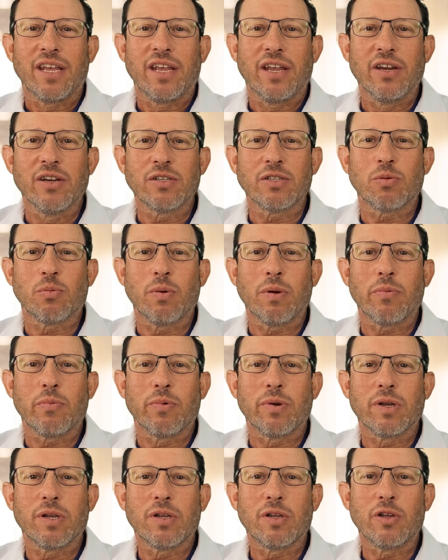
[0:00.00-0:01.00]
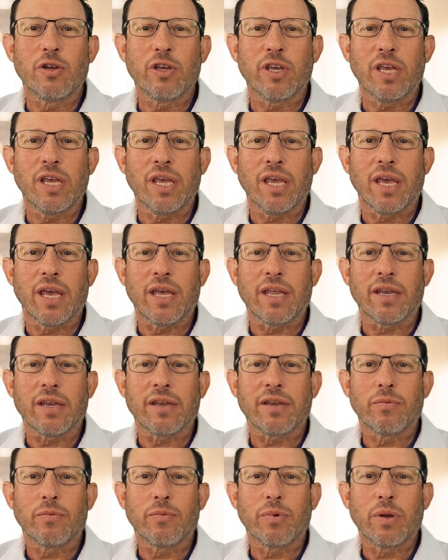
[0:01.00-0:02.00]
Here's what we're looking at
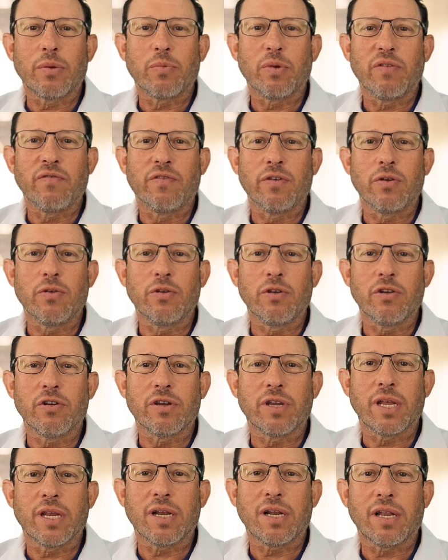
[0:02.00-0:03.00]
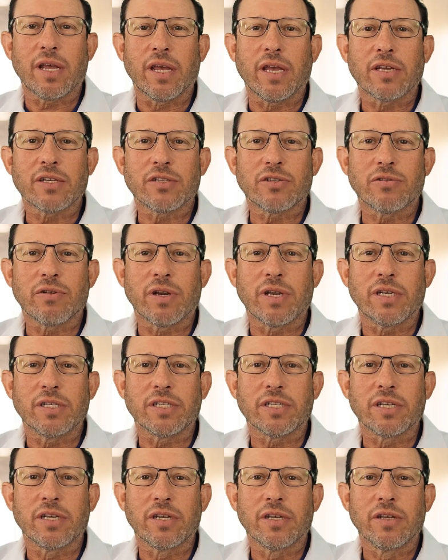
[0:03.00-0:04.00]
when we view your dental
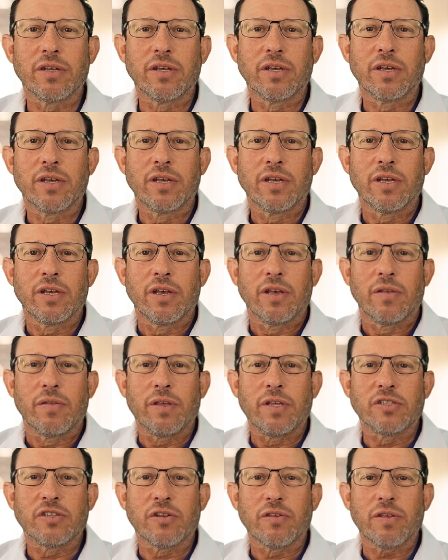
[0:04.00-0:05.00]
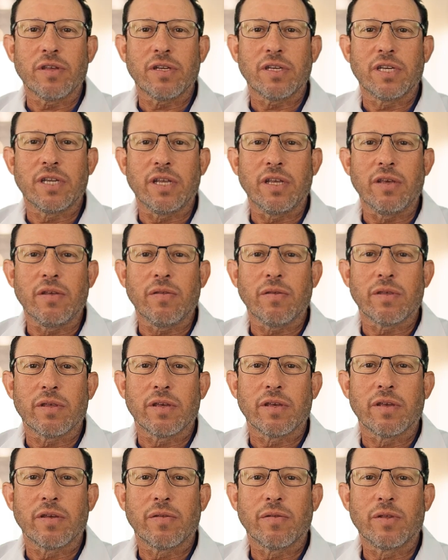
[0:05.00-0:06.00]
x-rays. These are the teeth.
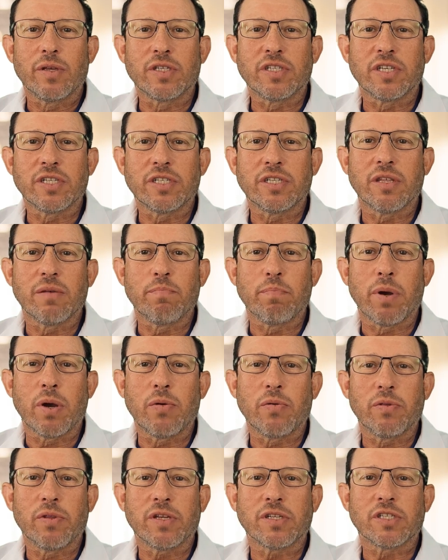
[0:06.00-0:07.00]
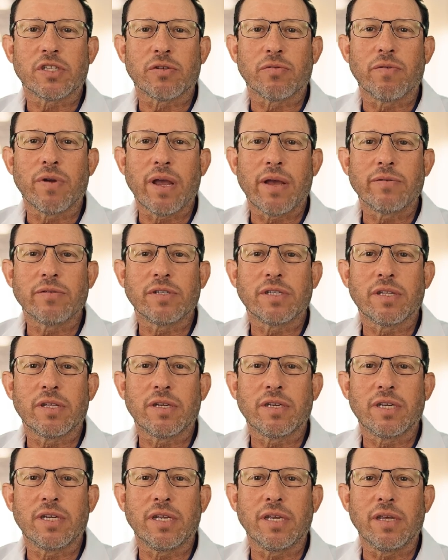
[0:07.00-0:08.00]
This is the bone that surrounds the
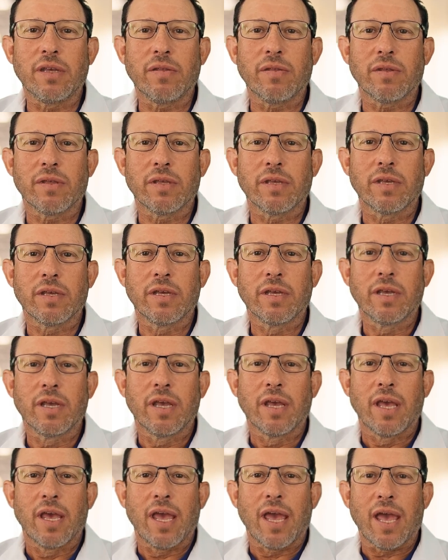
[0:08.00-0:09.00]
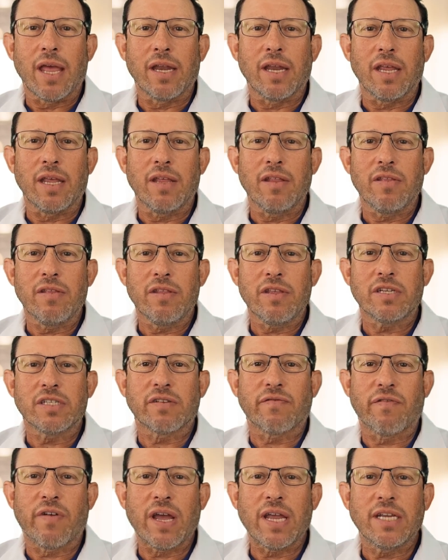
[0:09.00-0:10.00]
teeth. And in this
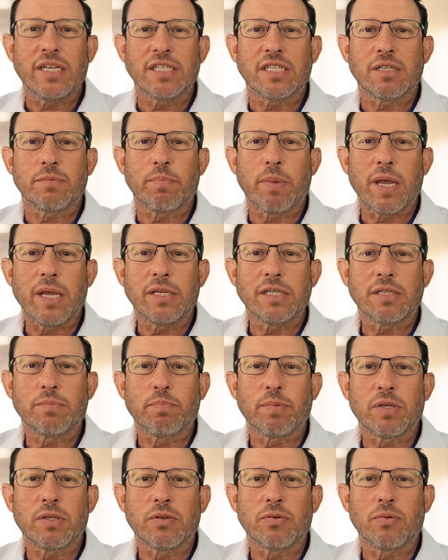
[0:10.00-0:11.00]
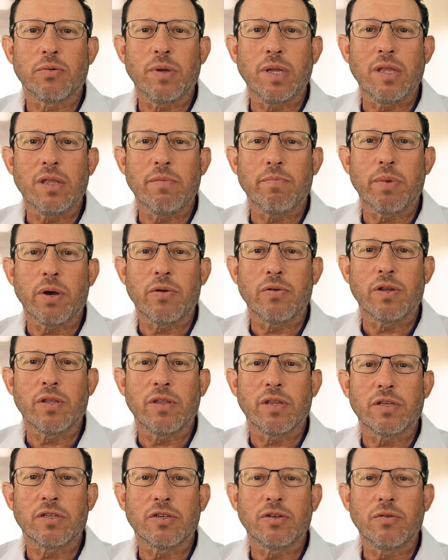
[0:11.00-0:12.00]
fine space between the bone and
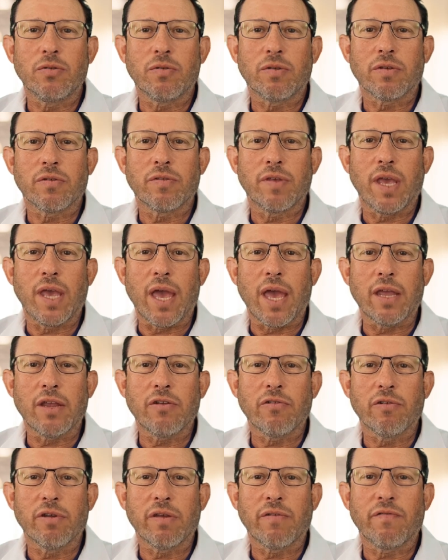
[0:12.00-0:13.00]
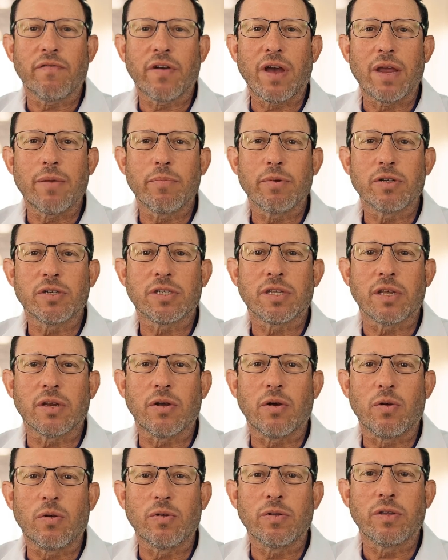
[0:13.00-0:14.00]
the tooth are the anchoring fibers that
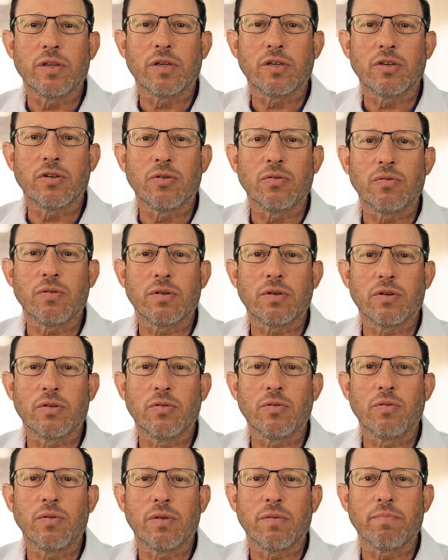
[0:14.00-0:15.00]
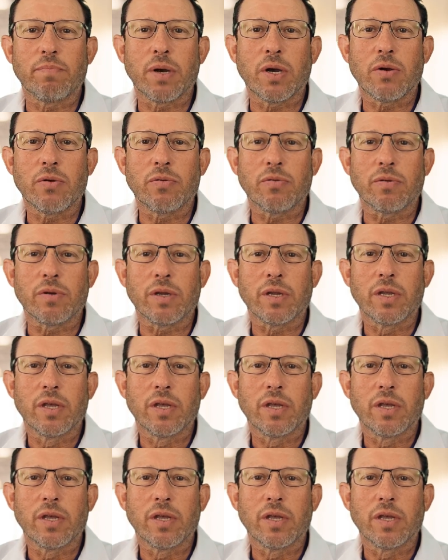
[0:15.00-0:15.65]
hold the tooth to the bone.